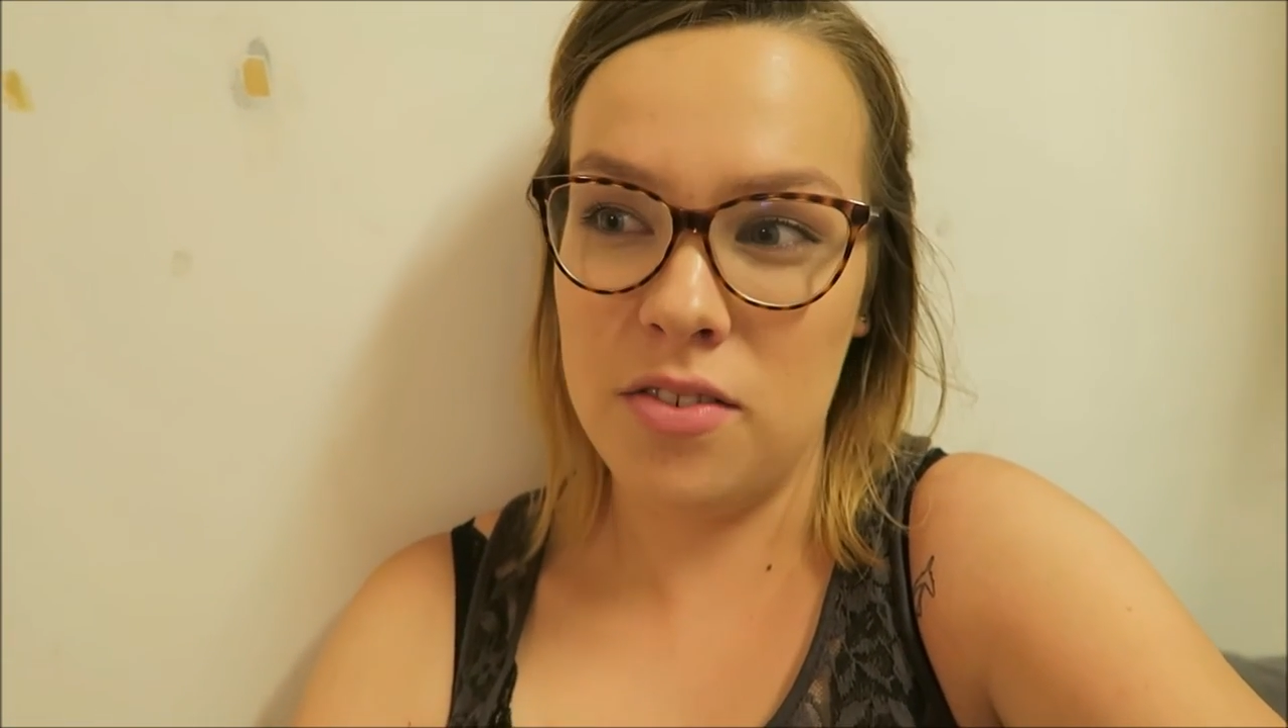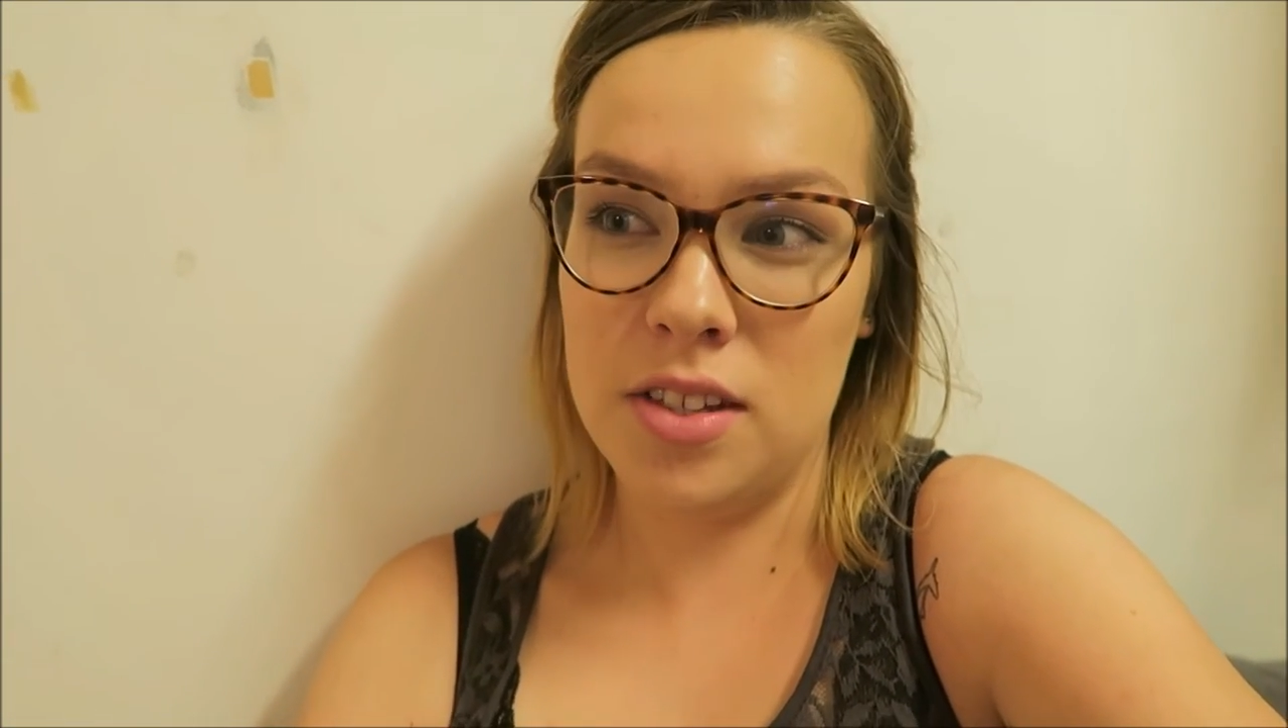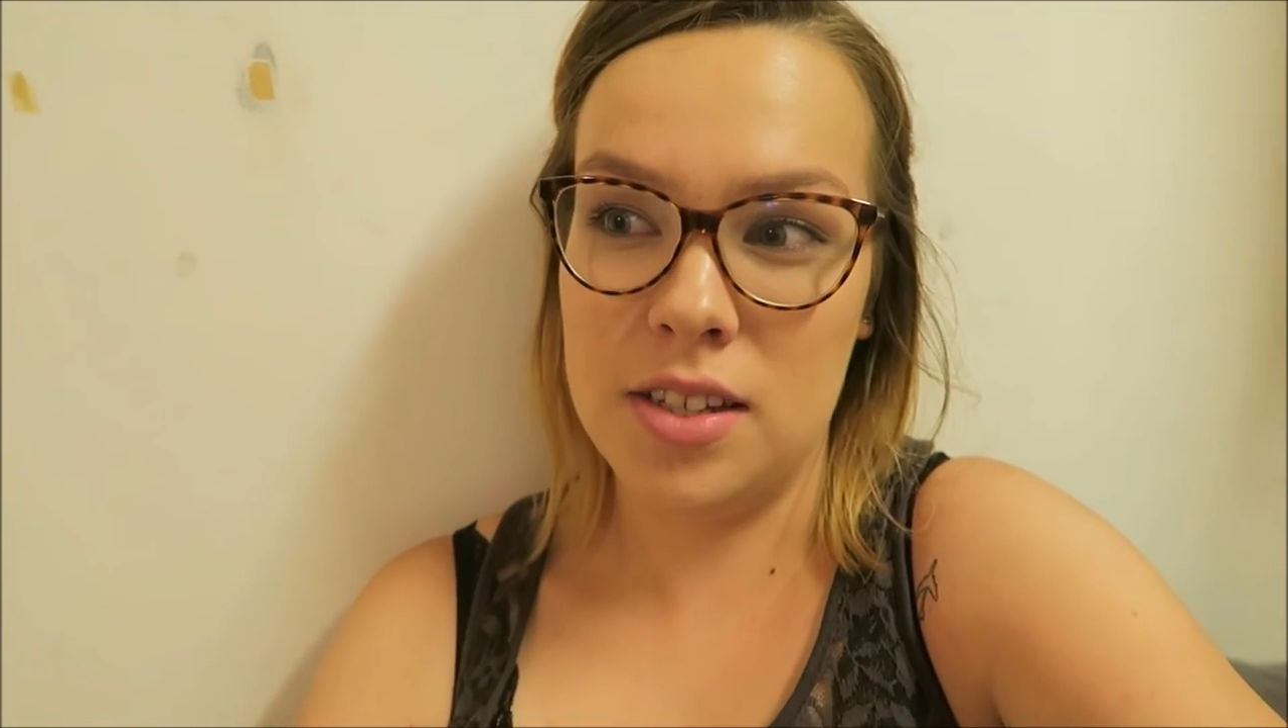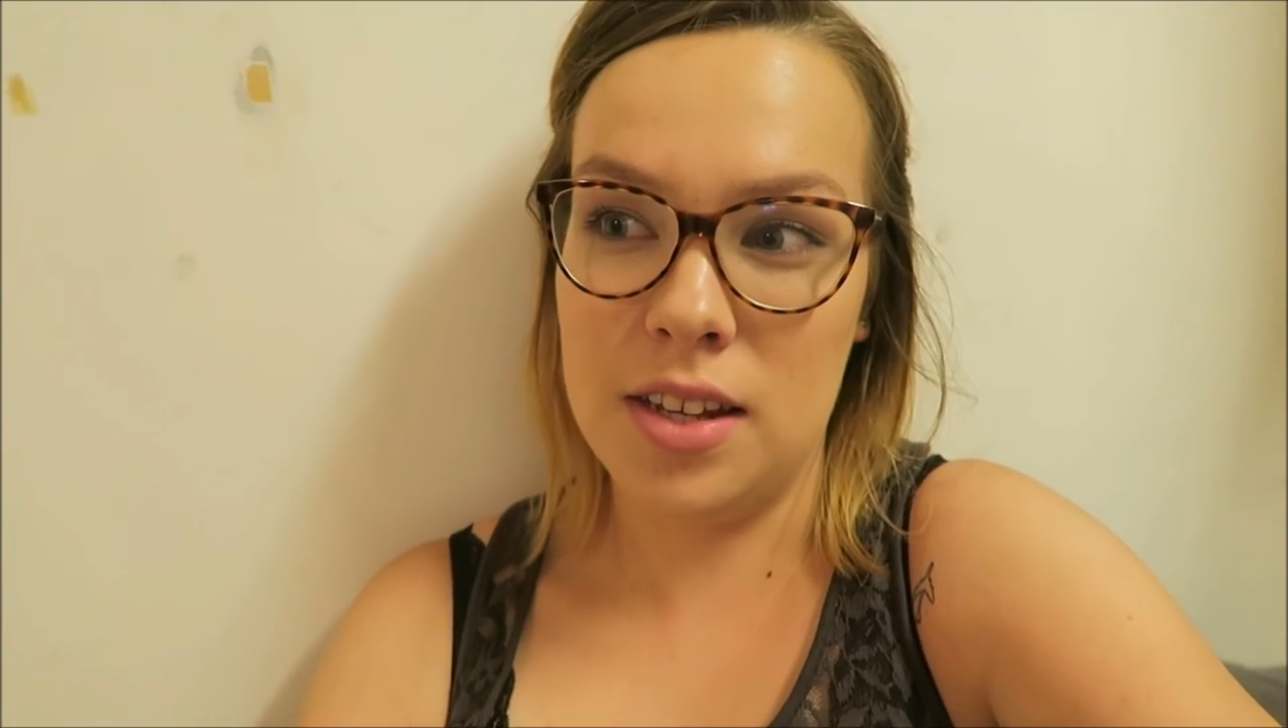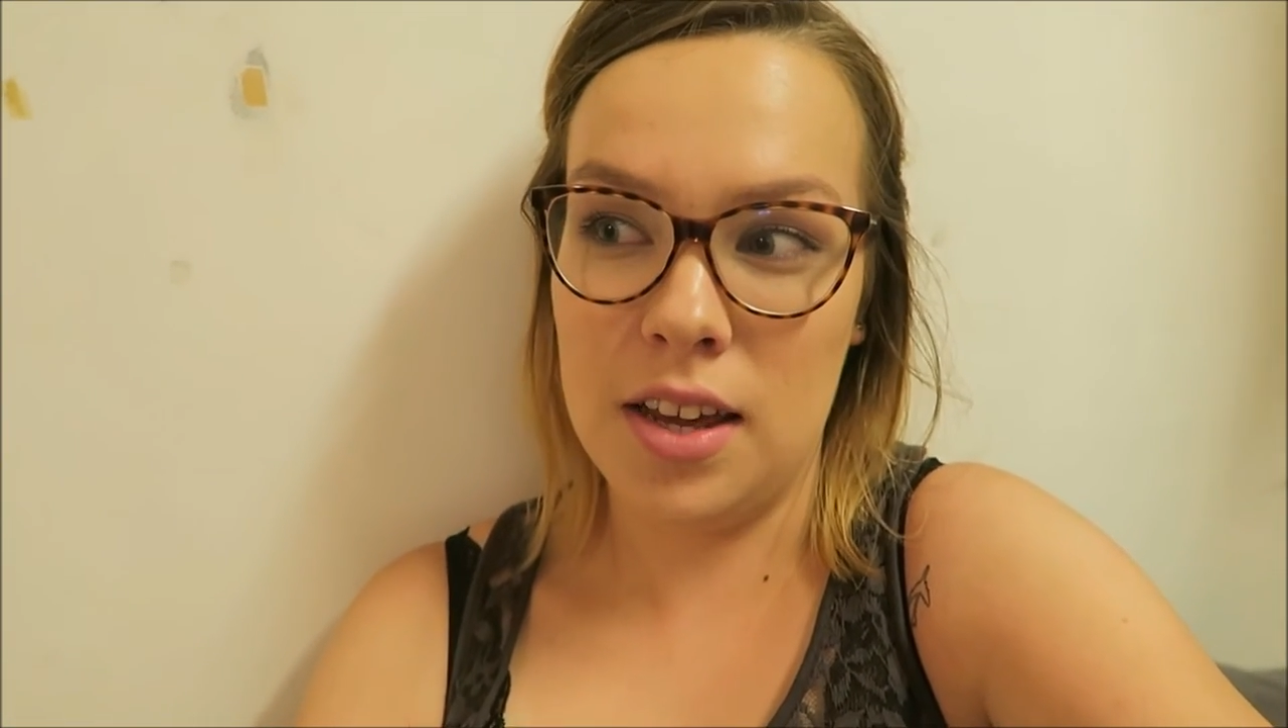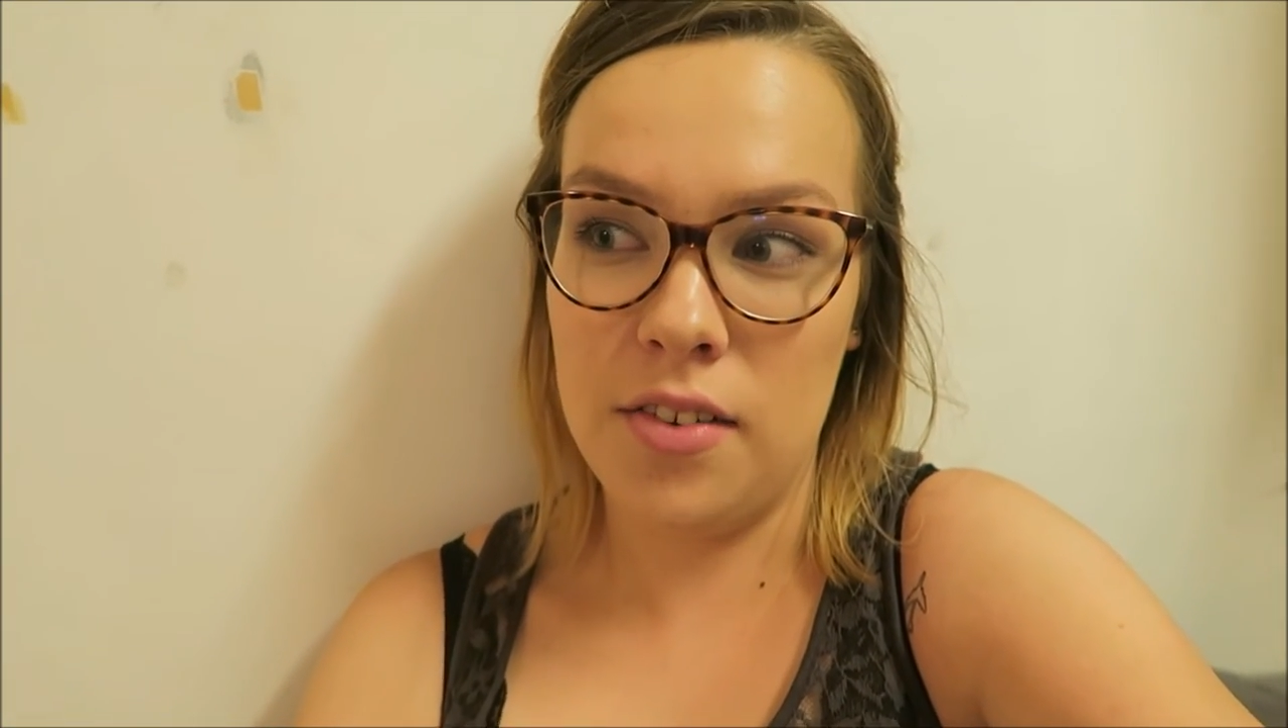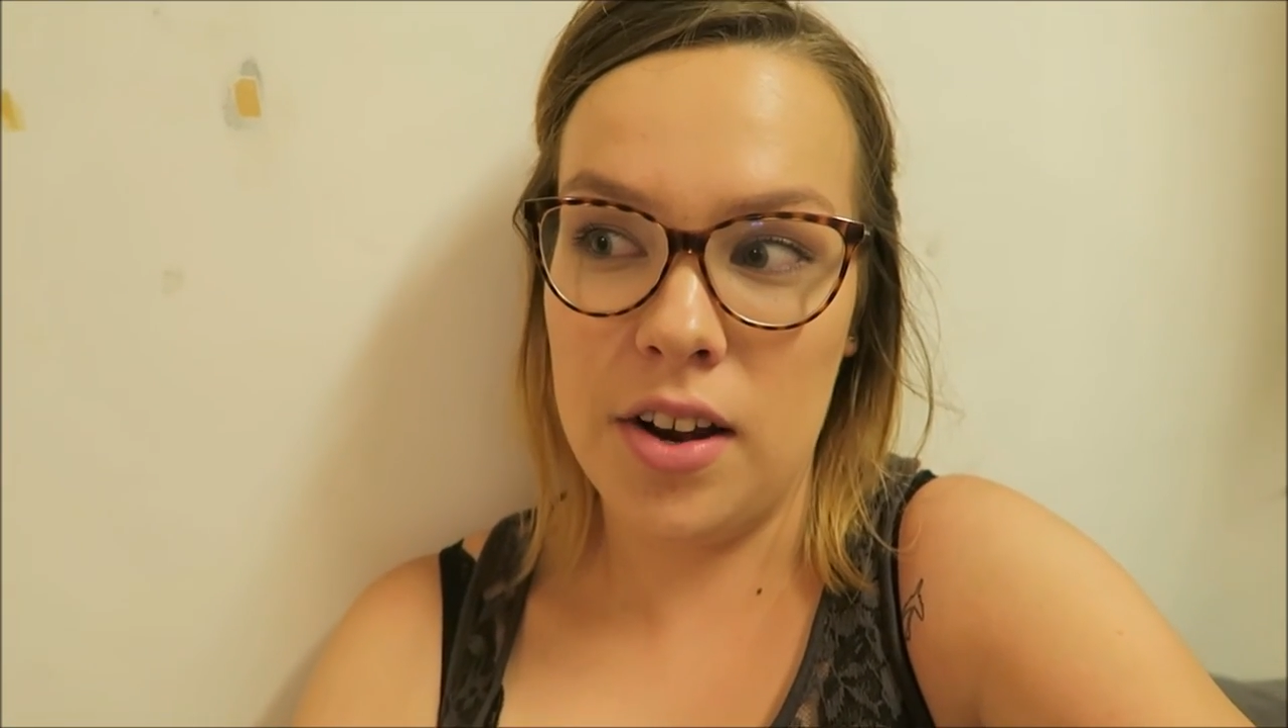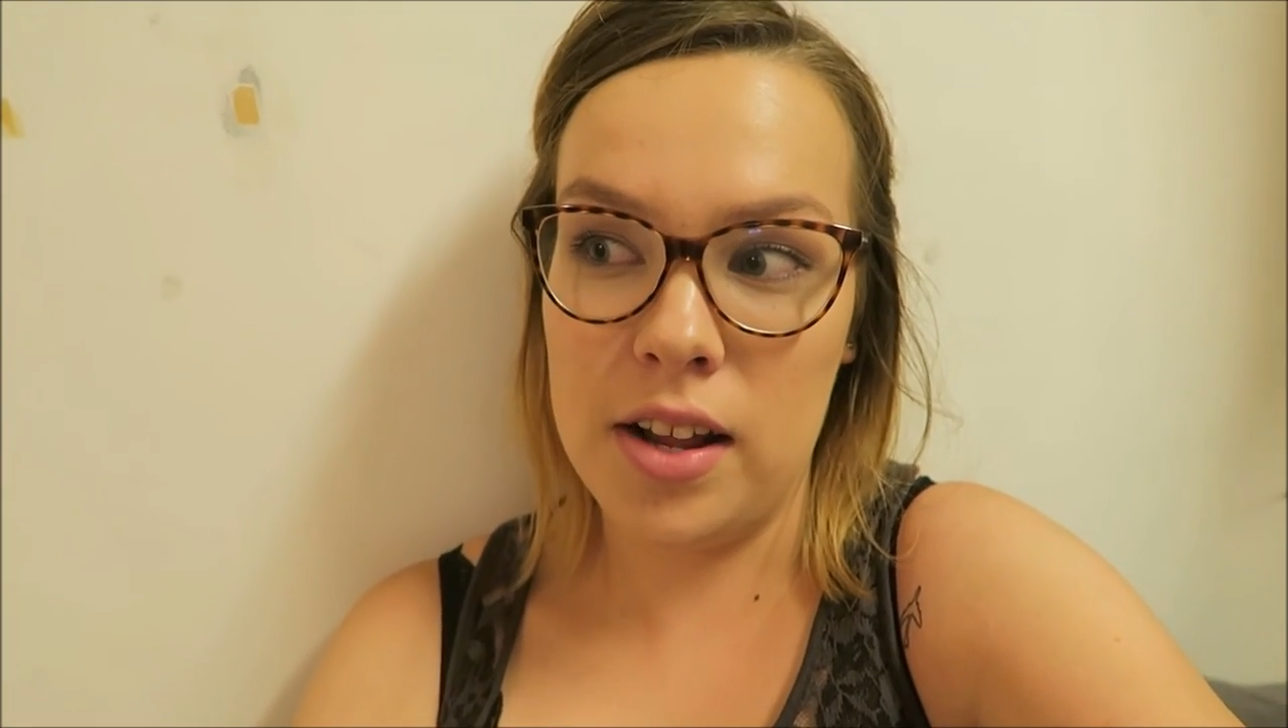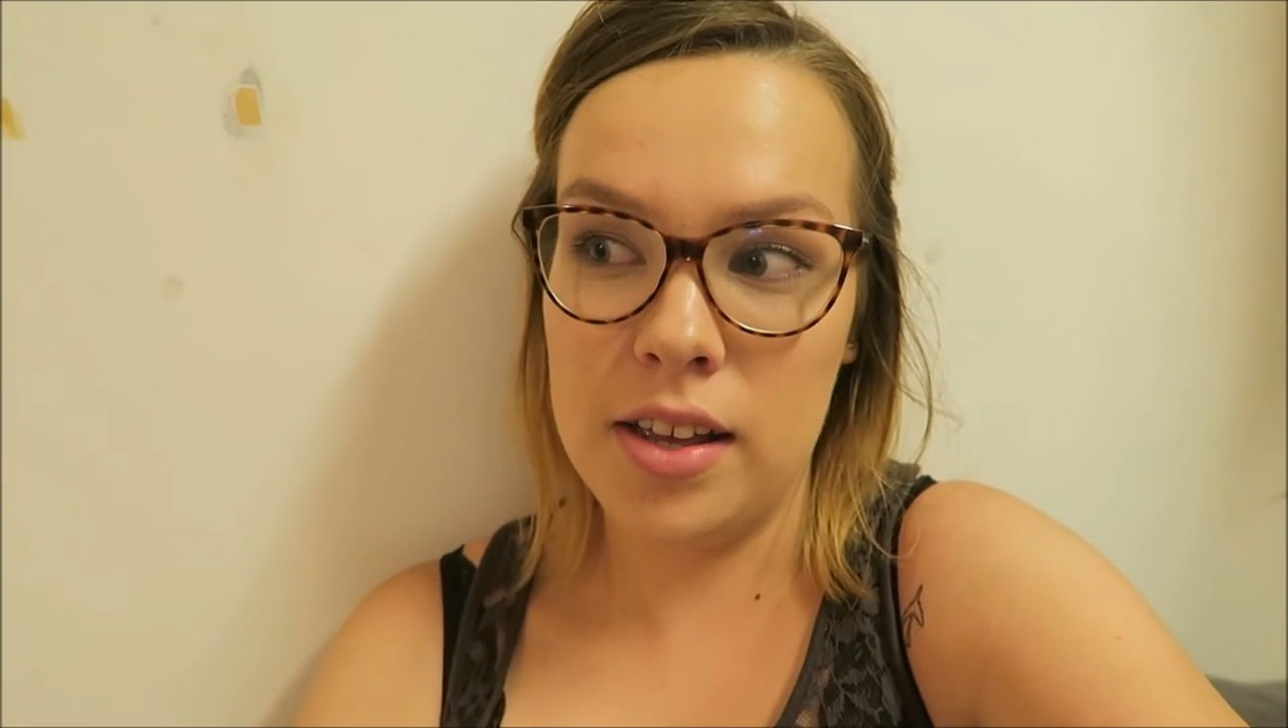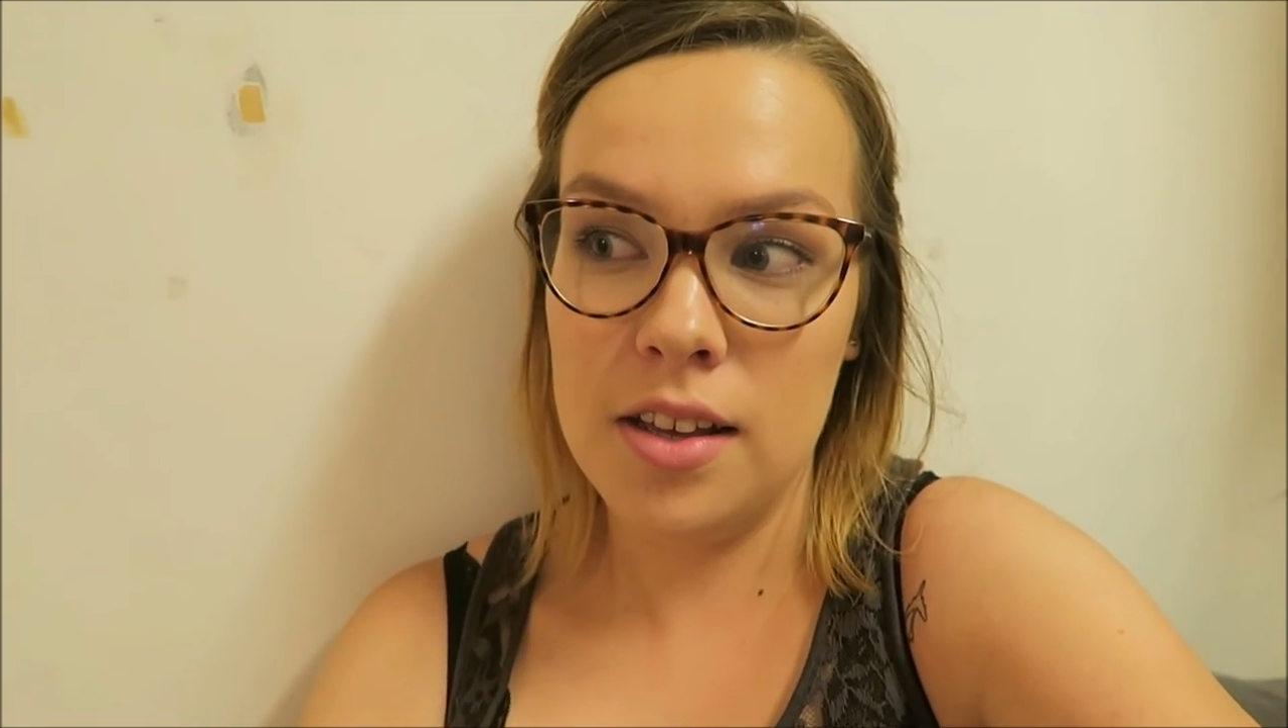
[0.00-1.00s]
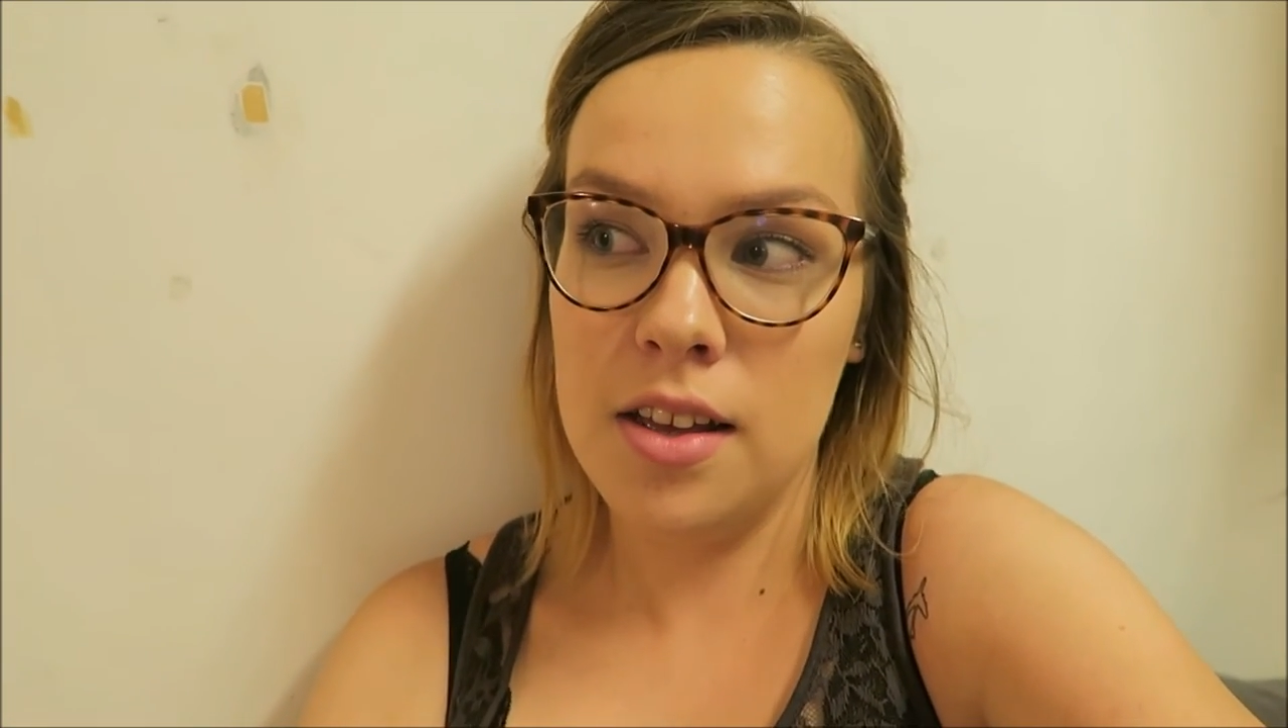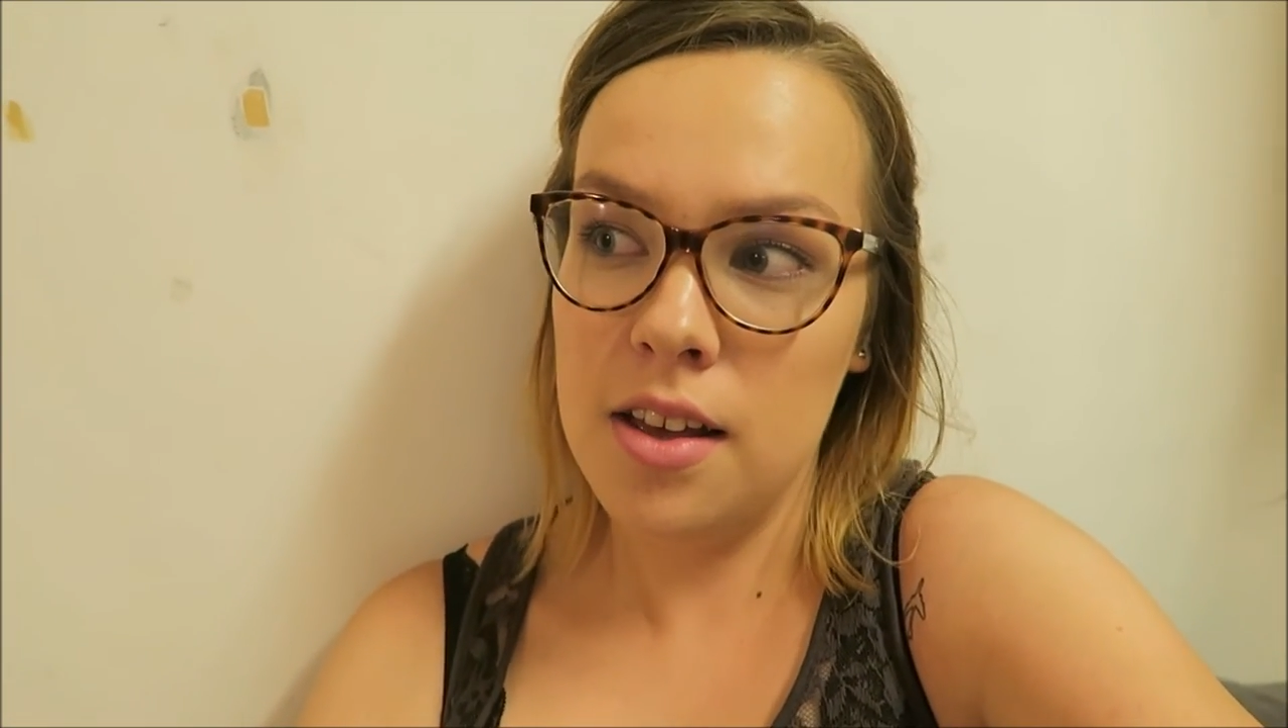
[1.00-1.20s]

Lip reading: for today really.